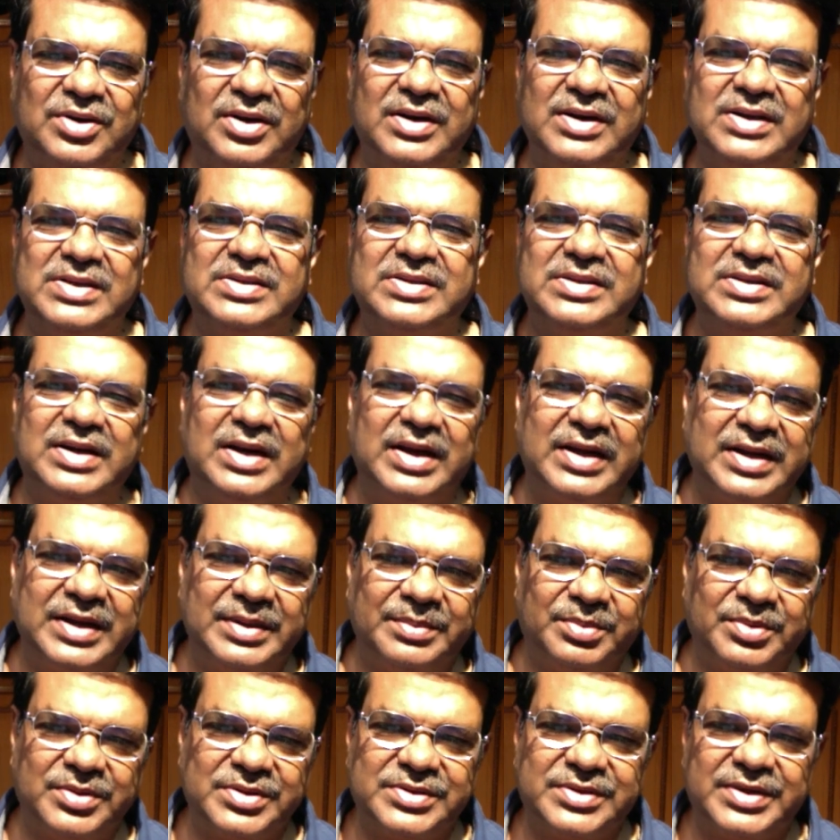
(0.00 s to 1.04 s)
not necessary that I
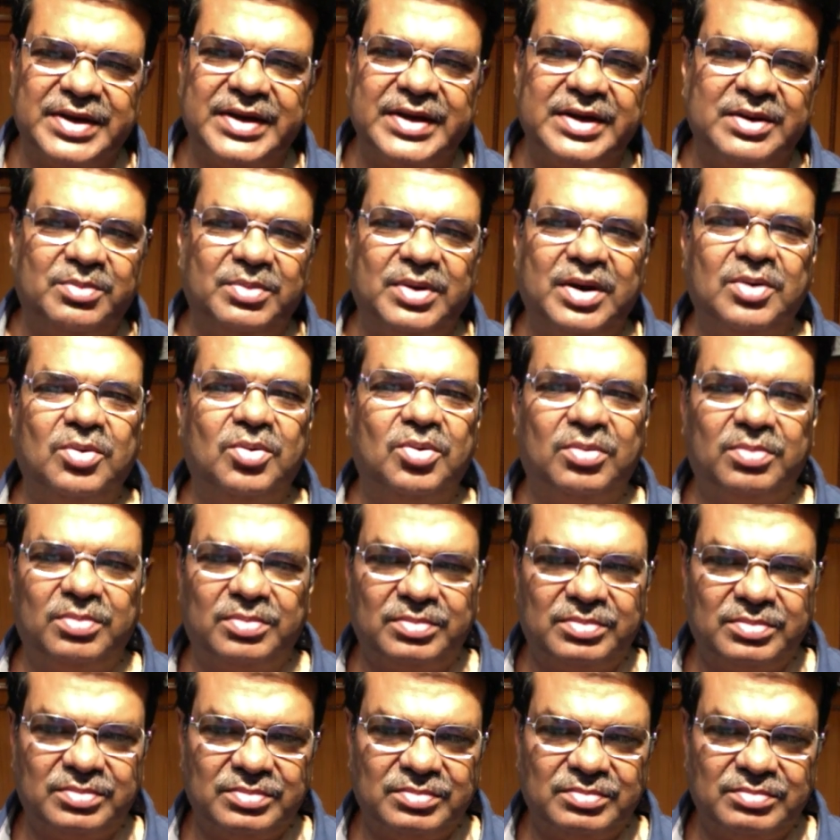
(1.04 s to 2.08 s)
keep on staying in one home.
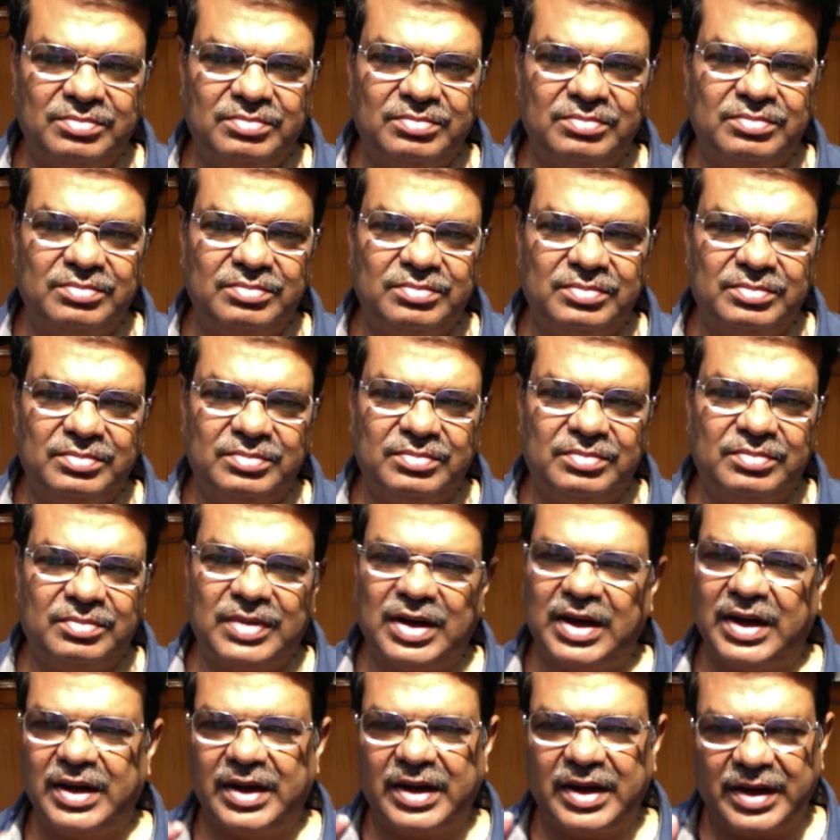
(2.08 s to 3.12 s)

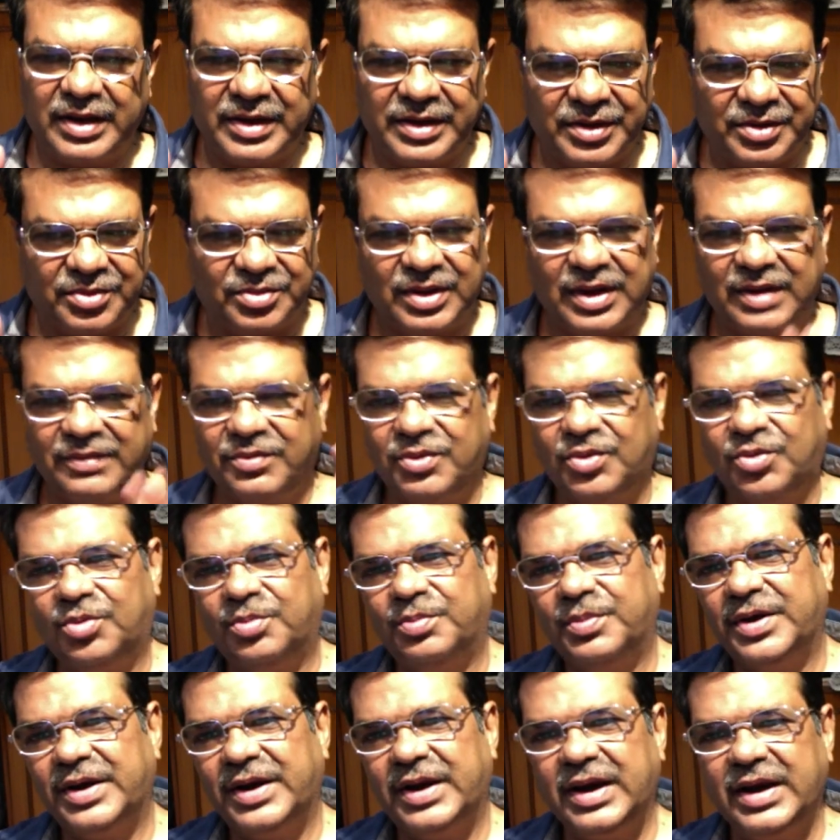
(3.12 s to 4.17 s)
I need to have a
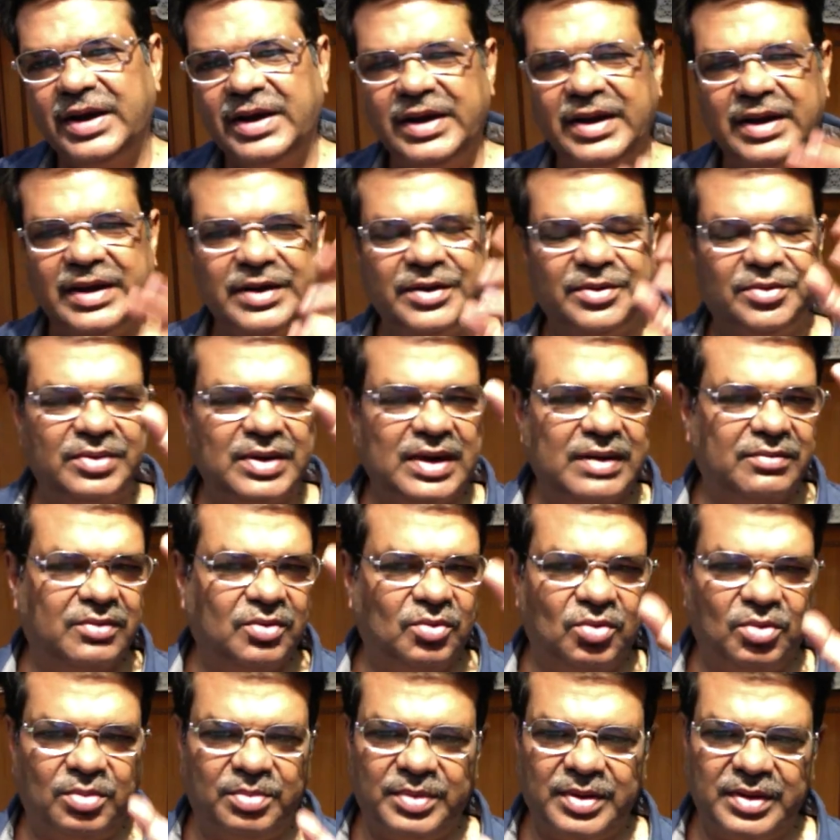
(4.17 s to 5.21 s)
home in Delhi, I need to have a
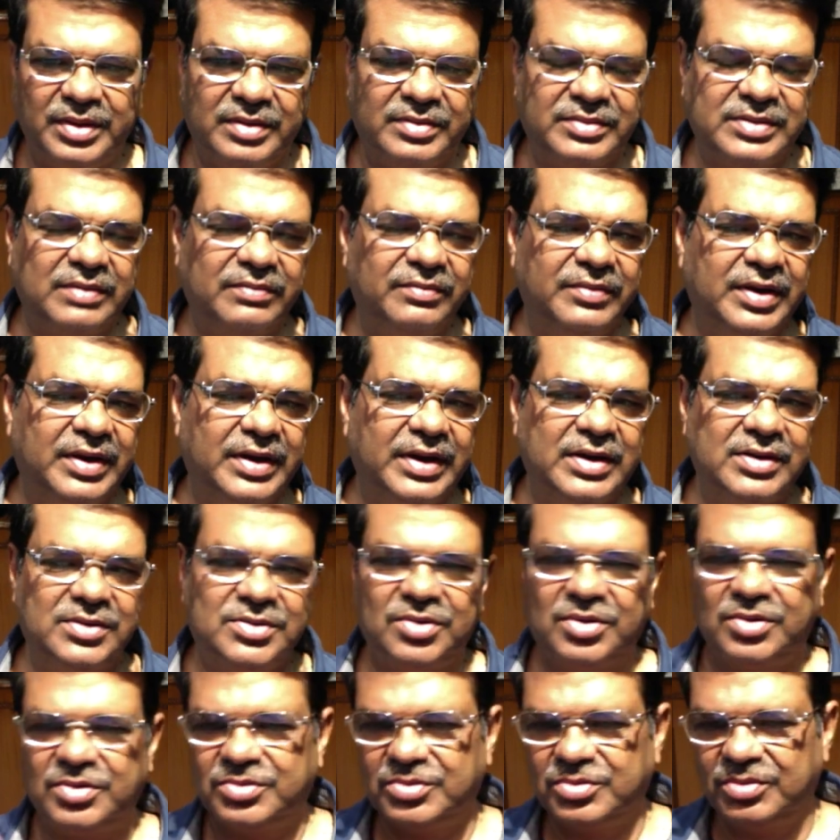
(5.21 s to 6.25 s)
home in somewhere else
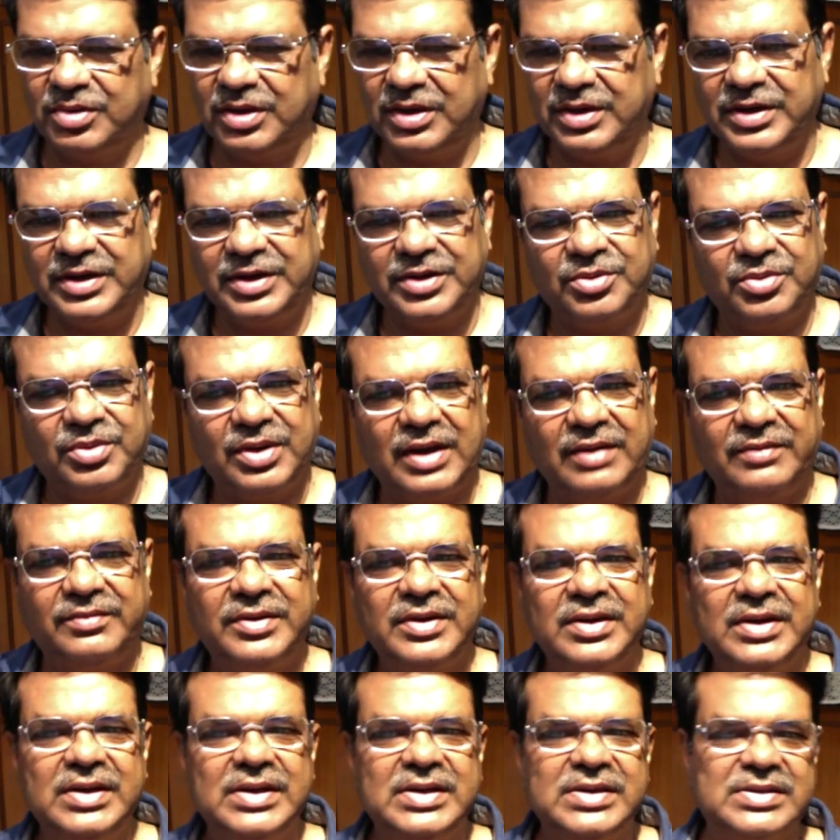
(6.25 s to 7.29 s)
also, I need to have
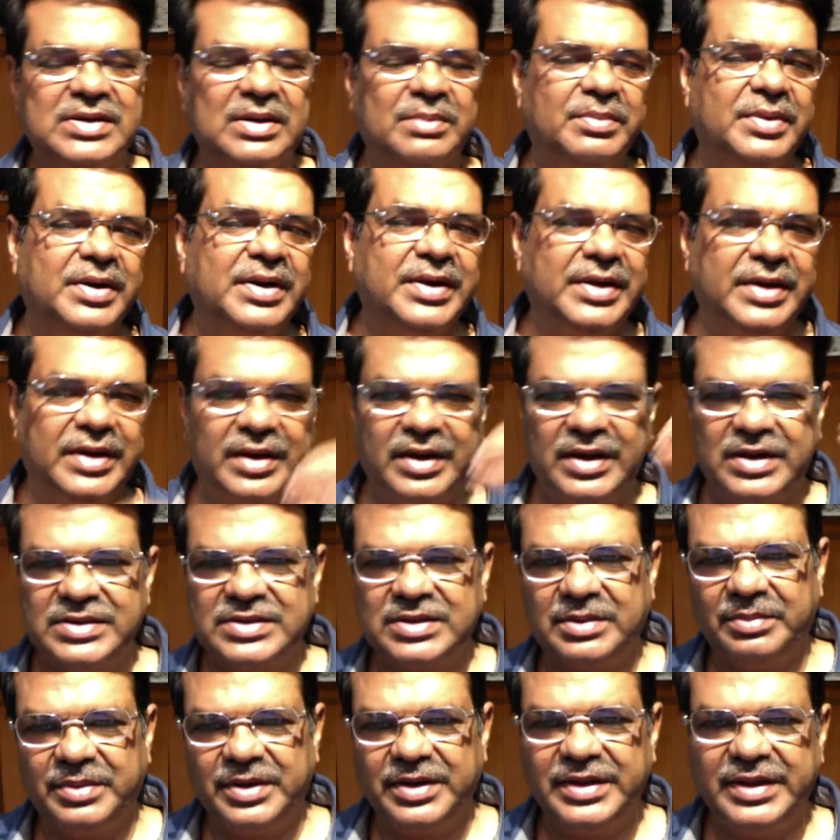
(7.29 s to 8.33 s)
somebody here and
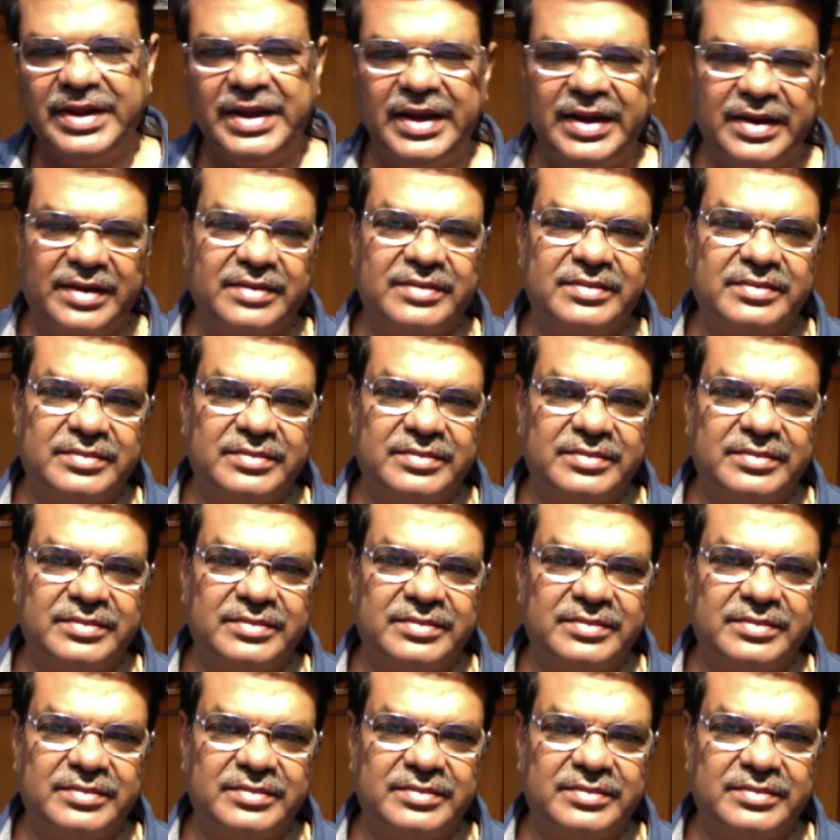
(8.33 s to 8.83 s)
somebody there.